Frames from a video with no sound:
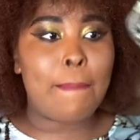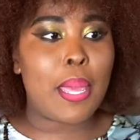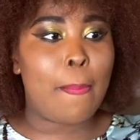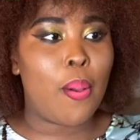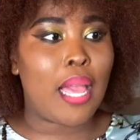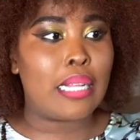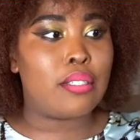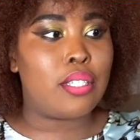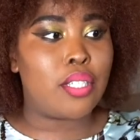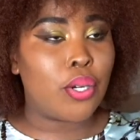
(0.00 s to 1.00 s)
people get
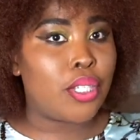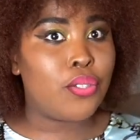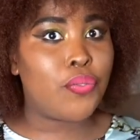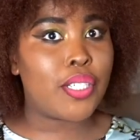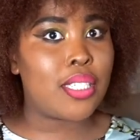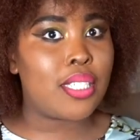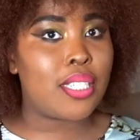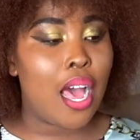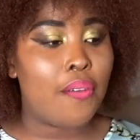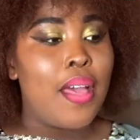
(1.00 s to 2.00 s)
stolen for
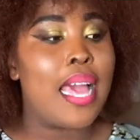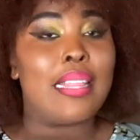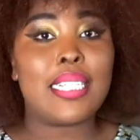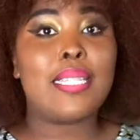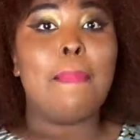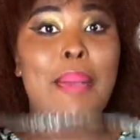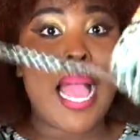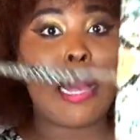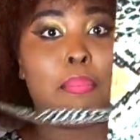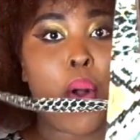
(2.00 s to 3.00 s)
stuff, this is the
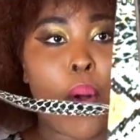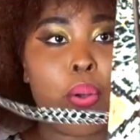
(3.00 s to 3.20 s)
bag I'm